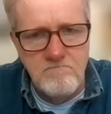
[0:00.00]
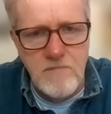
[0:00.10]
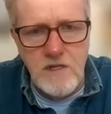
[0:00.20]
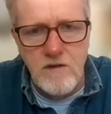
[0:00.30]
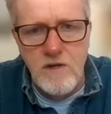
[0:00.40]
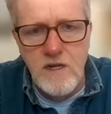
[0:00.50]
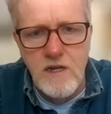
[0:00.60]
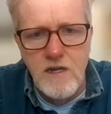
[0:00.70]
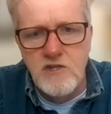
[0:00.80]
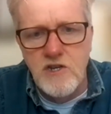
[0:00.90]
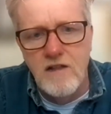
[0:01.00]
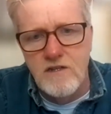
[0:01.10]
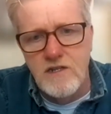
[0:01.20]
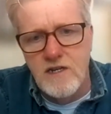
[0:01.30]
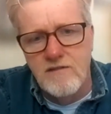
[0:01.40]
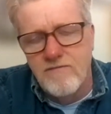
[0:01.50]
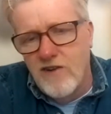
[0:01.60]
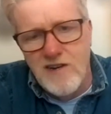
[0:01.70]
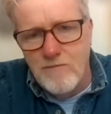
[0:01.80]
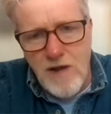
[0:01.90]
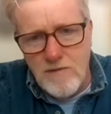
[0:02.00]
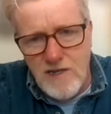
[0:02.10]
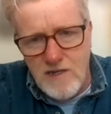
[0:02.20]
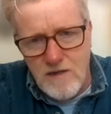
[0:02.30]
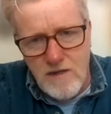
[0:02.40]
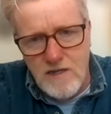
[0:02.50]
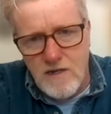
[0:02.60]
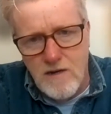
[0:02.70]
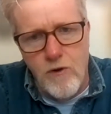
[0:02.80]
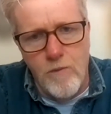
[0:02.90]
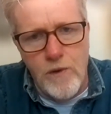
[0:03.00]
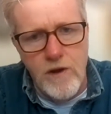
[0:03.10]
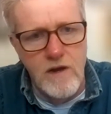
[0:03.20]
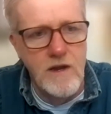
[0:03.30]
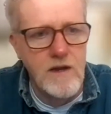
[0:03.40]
you know, challenging, funny probably doesn't isn't appropriate.